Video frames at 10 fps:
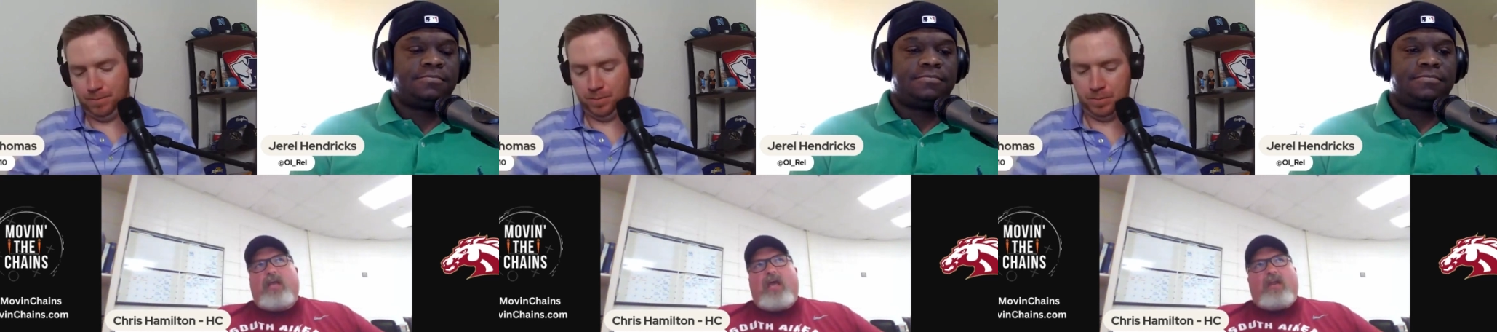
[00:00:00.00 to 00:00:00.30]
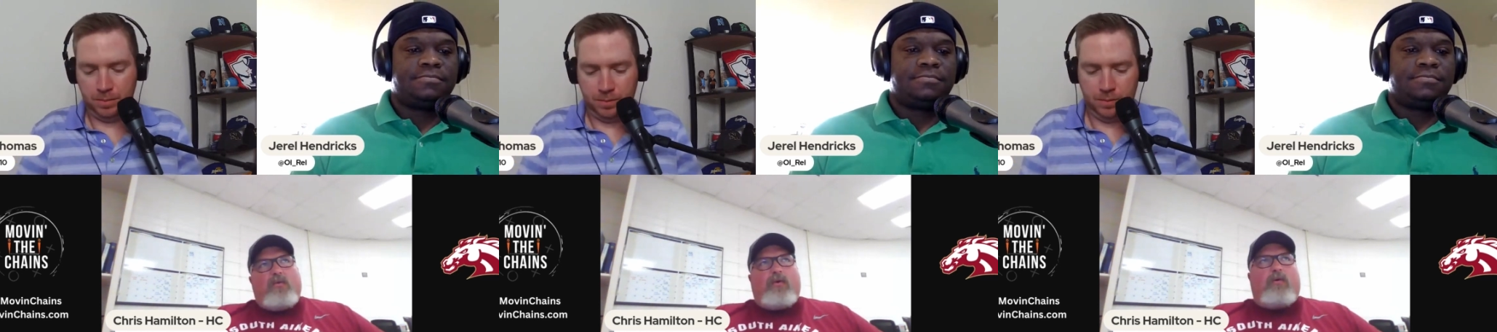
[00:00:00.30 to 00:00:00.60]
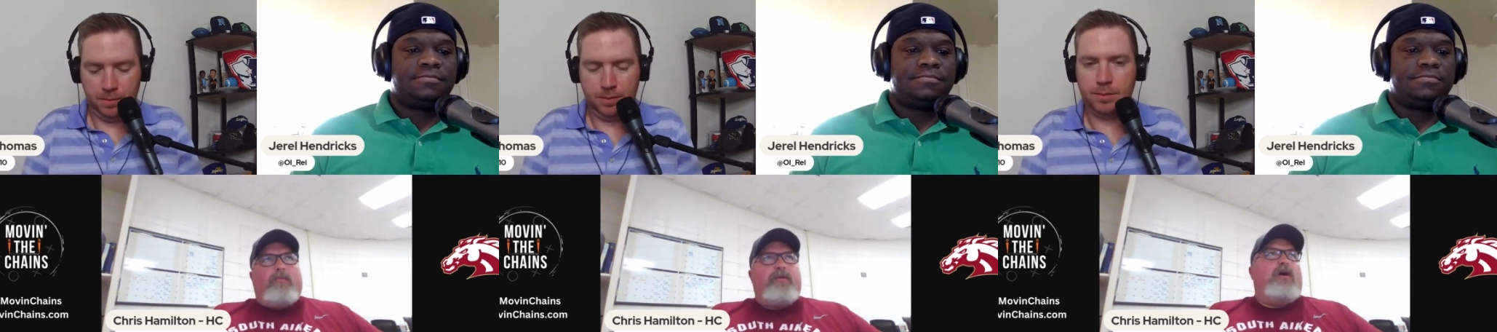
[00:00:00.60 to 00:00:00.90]
Speaker 1: I knew we were
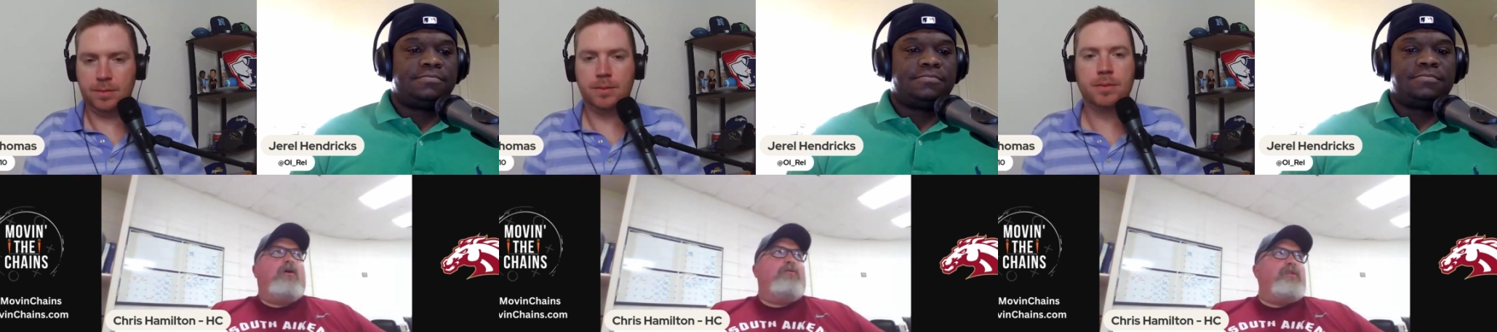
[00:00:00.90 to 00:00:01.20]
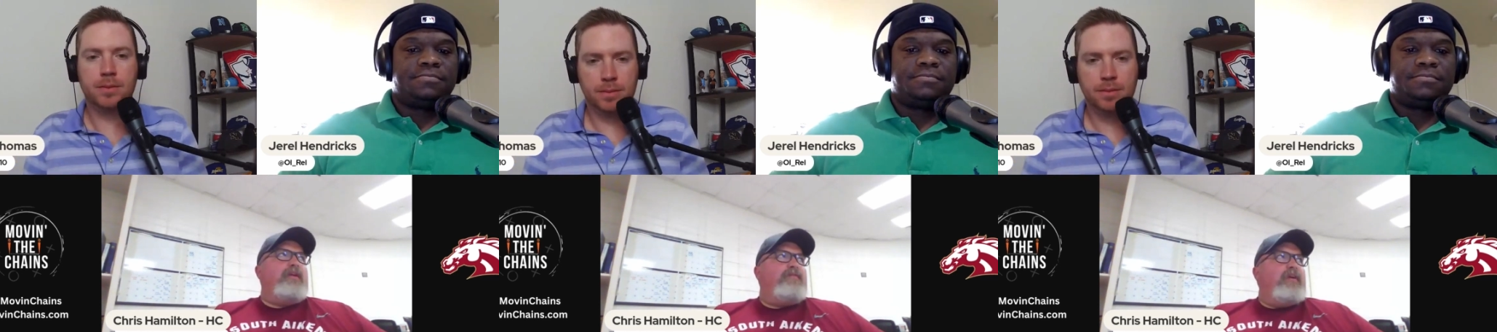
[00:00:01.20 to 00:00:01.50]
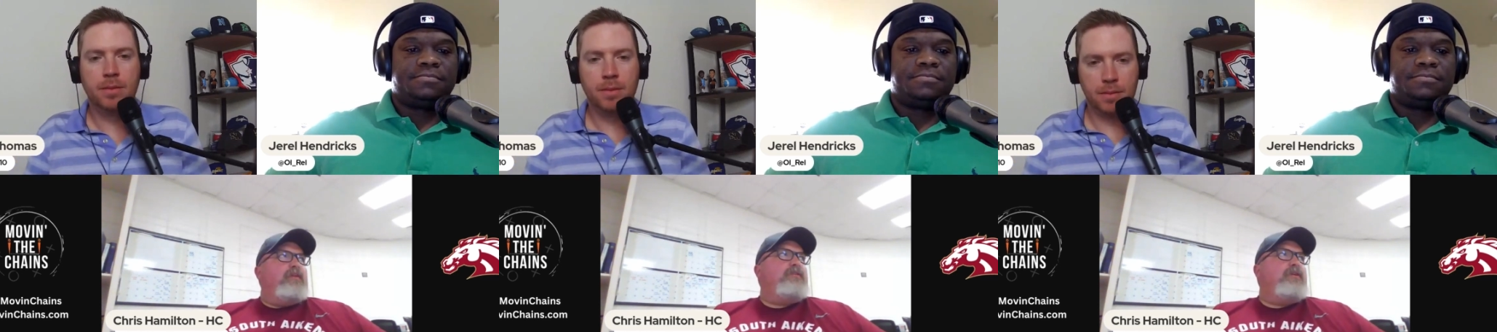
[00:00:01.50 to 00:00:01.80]
going to be young on
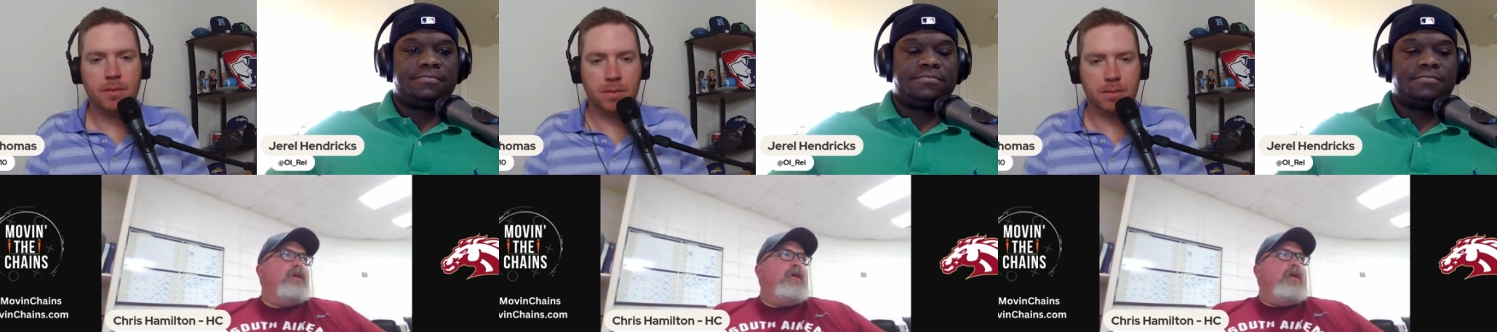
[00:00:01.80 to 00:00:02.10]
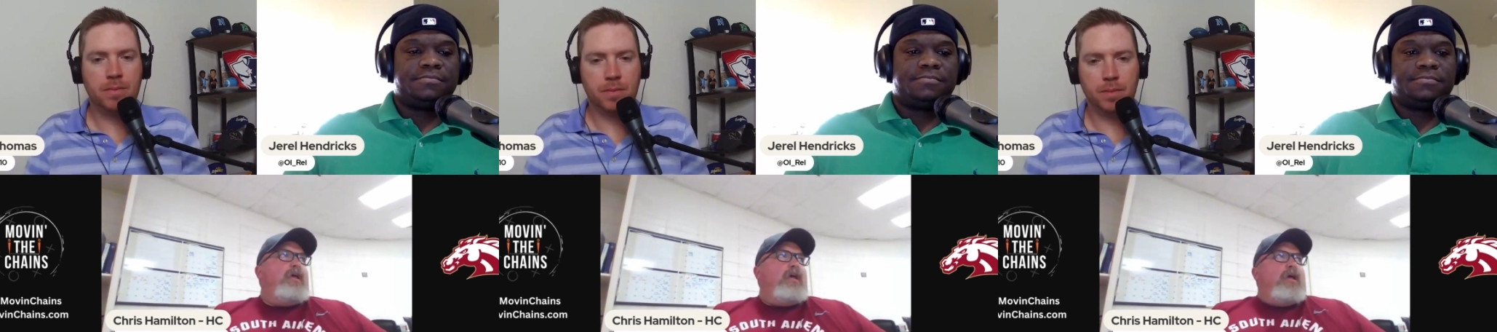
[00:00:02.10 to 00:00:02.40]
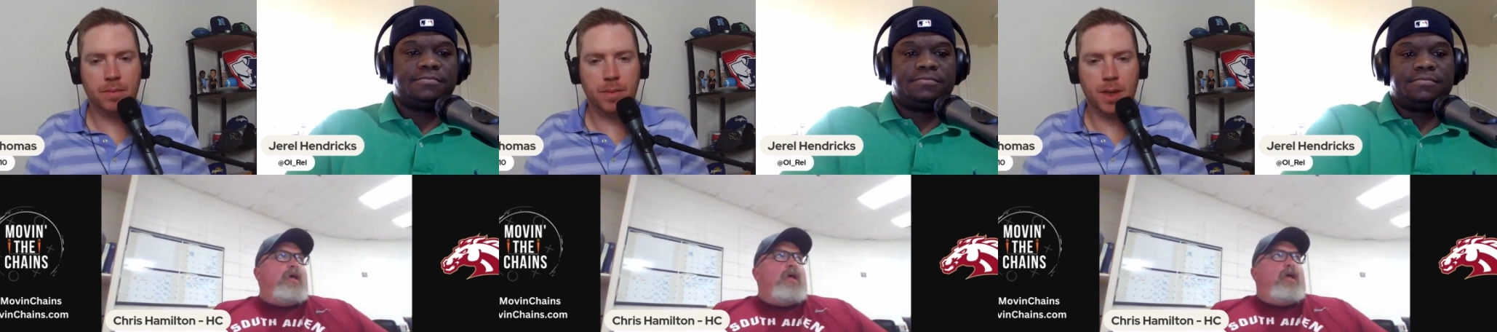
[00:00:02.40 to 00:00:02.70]
defense.
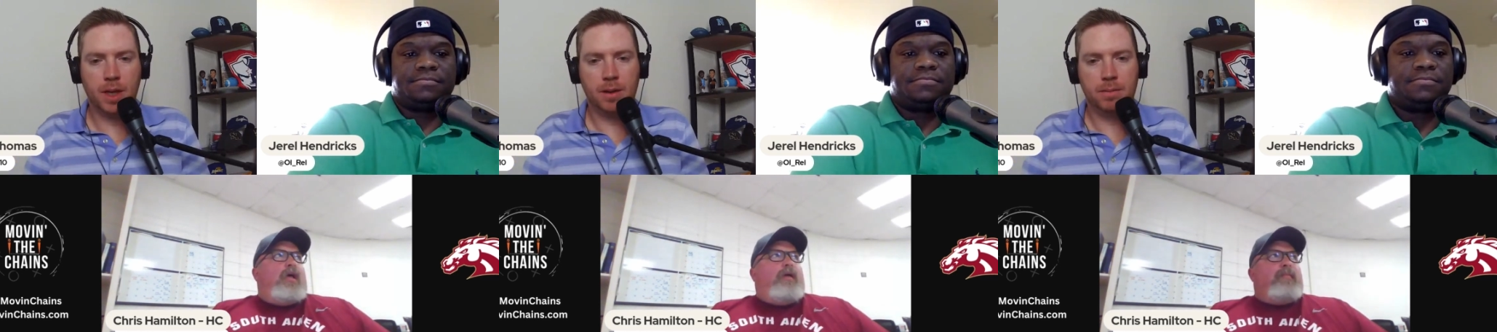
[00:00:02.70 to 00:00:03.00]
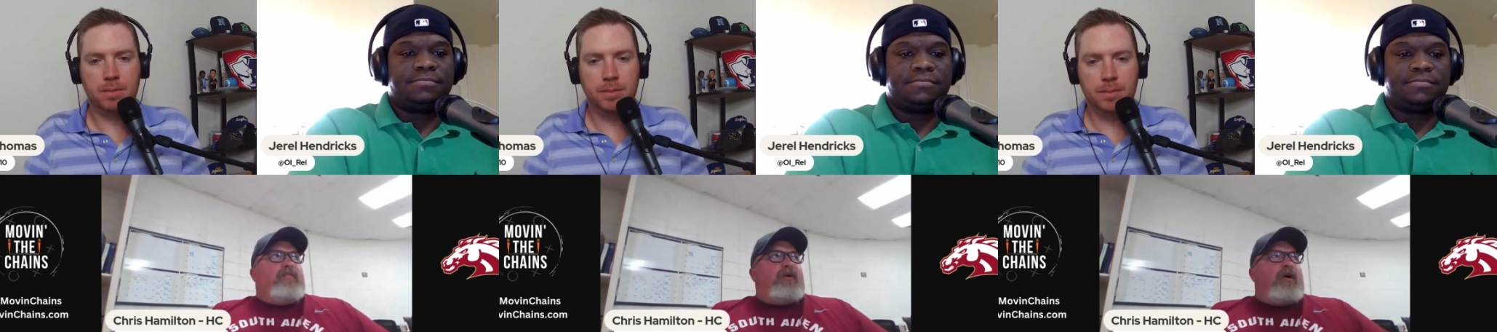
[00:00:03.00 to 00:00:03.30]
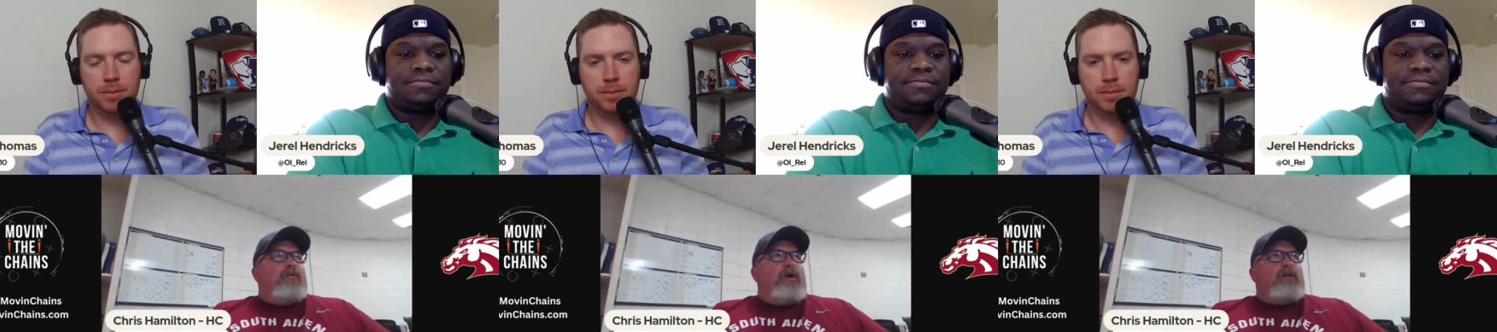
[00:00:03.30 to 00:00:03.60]
my
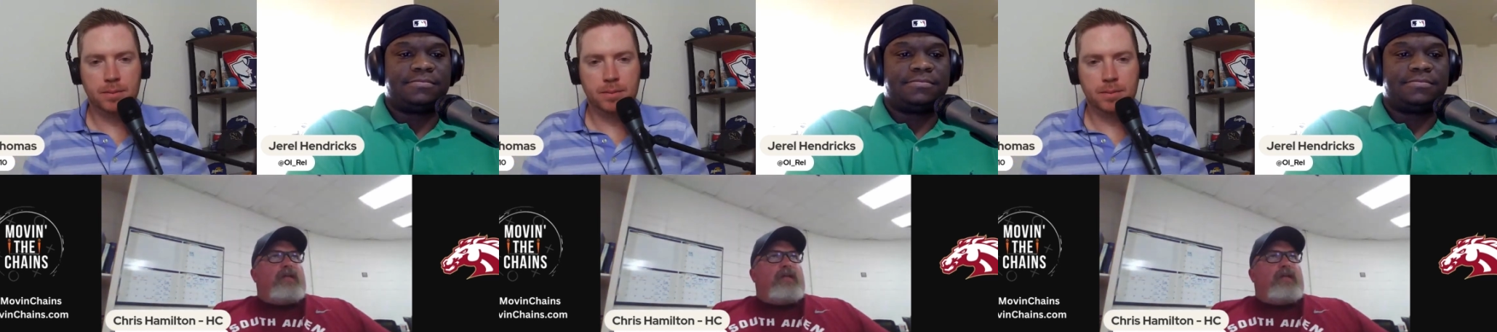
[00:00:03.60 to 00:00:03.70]
thought was